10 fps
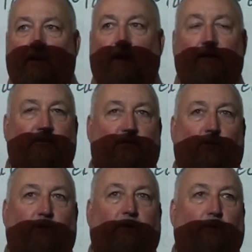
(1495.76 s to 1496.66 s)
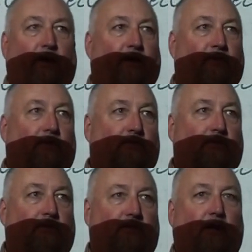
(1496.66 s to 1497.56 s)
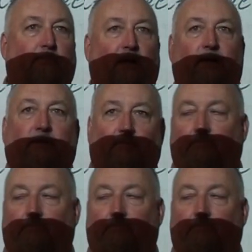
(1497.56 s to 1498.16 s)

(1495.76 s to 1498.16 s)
right, in the shoulder or whatever. Slug bug, and you